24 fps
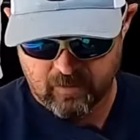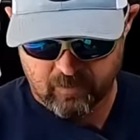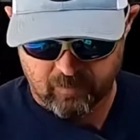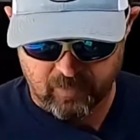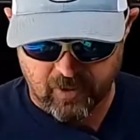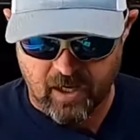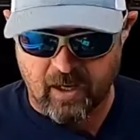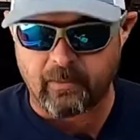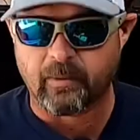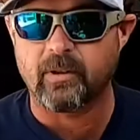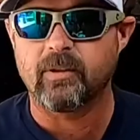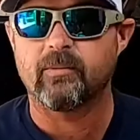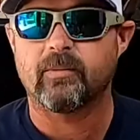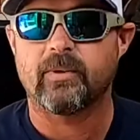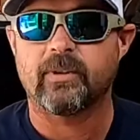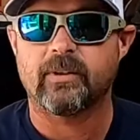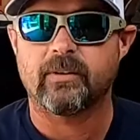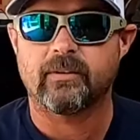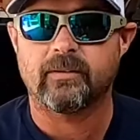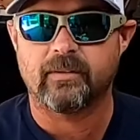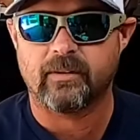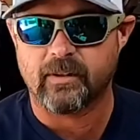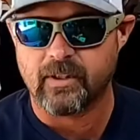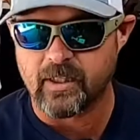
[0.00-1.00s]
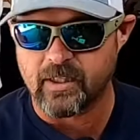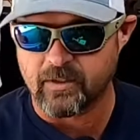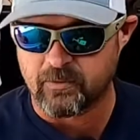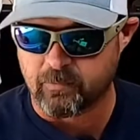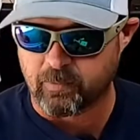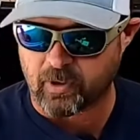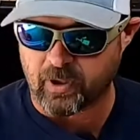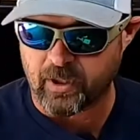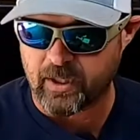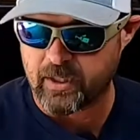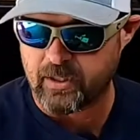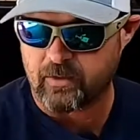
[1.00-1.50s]
Probably when these
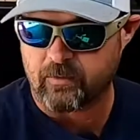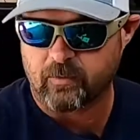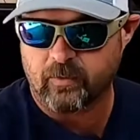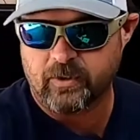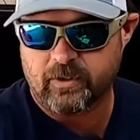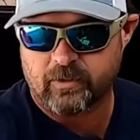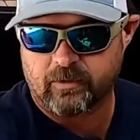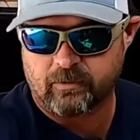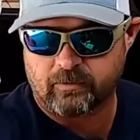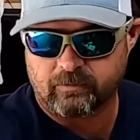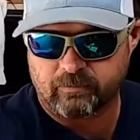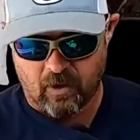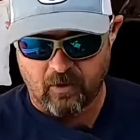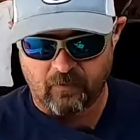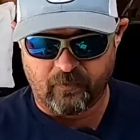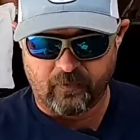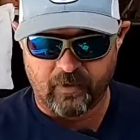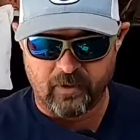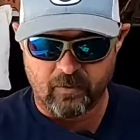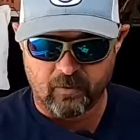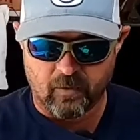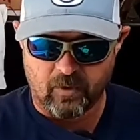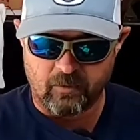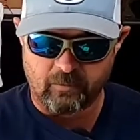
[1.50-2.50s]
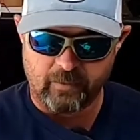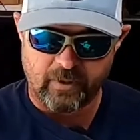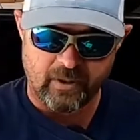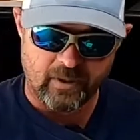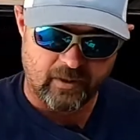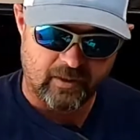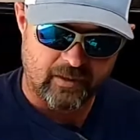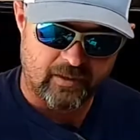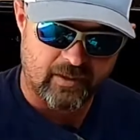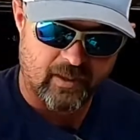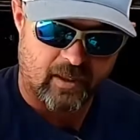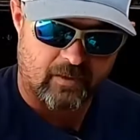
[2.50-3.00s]
break, which hopefully won't be
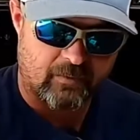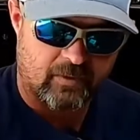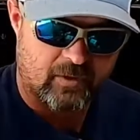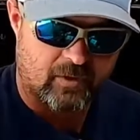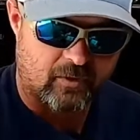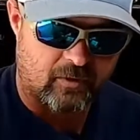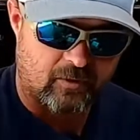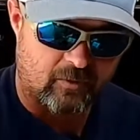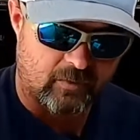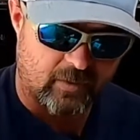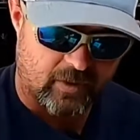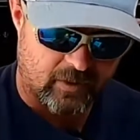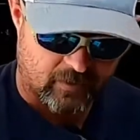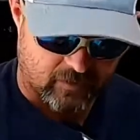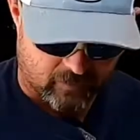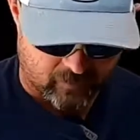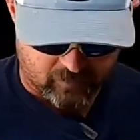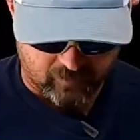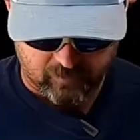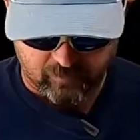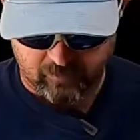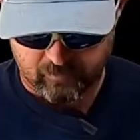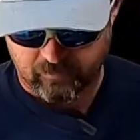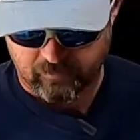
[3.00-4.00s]
anytime soon because